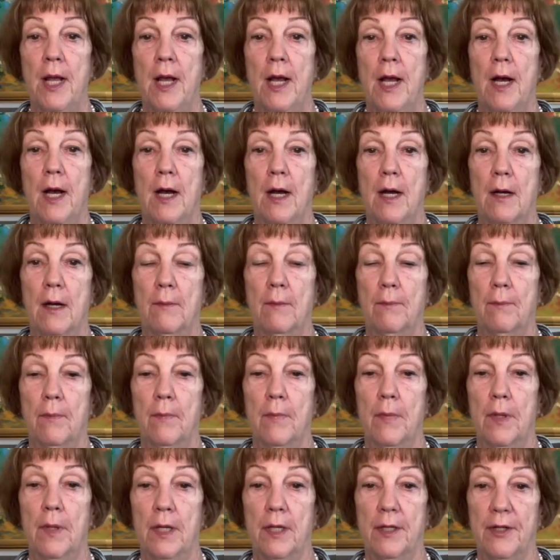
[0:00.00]

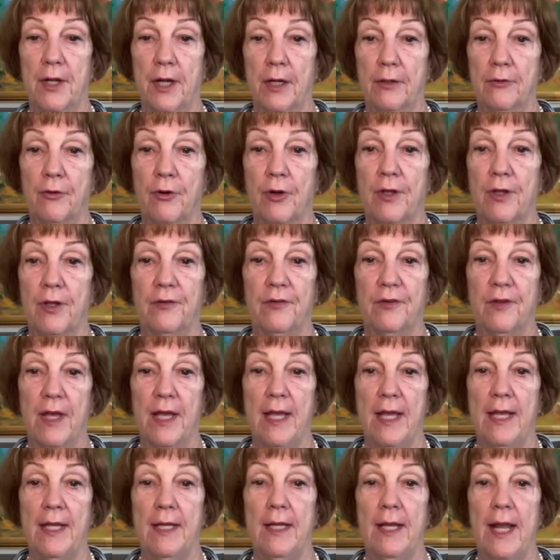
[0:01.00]
Dr.
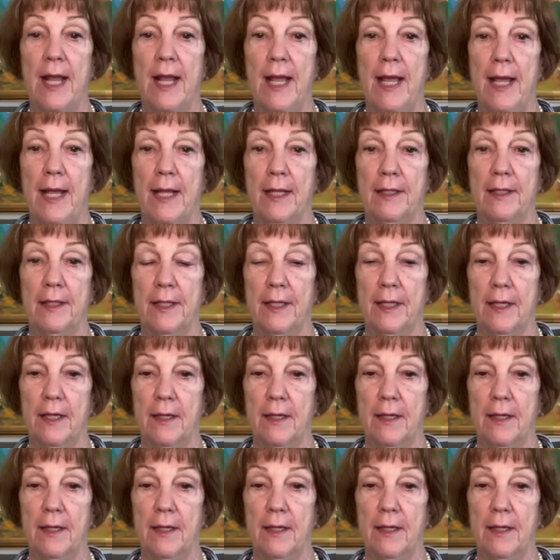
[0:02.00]
Kissane and